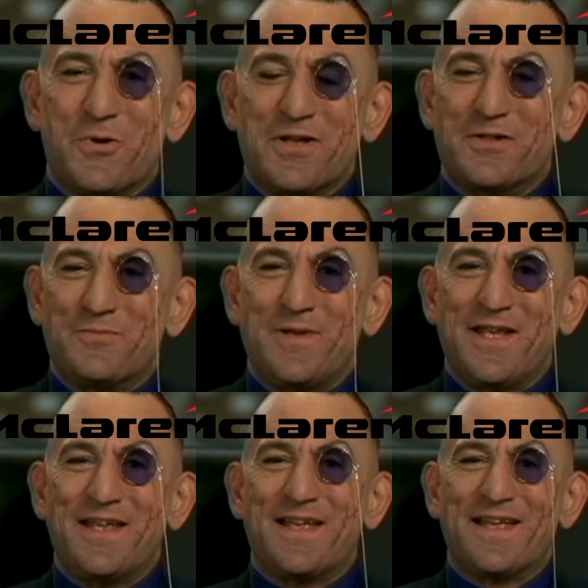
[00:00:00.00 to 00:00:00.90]
you talking to
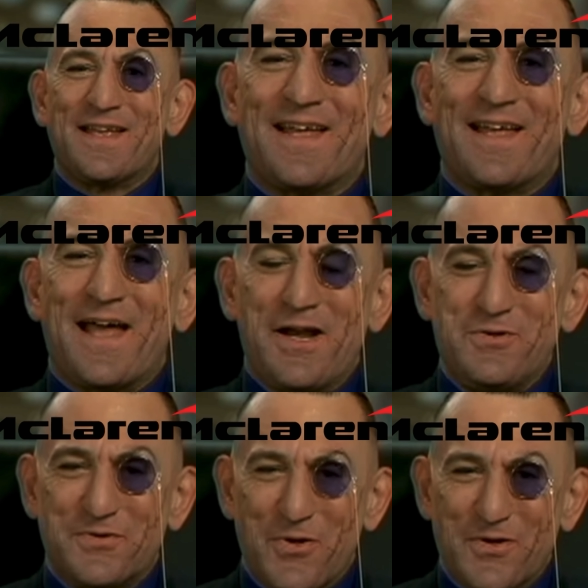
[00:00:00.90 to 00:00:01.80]
me?
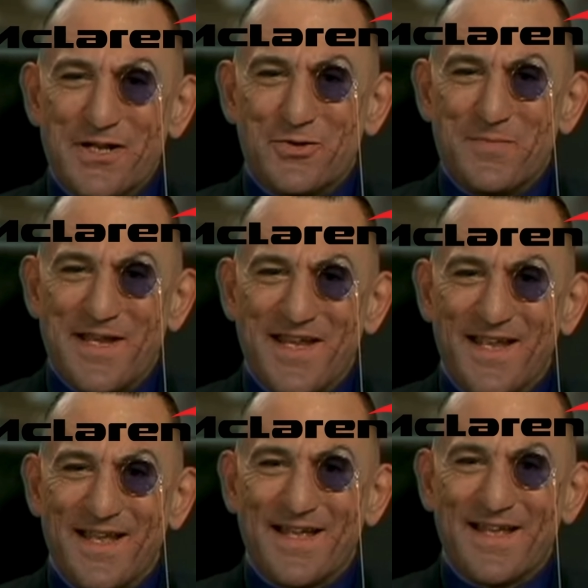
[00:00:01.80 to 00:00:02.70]
Are you talking to me?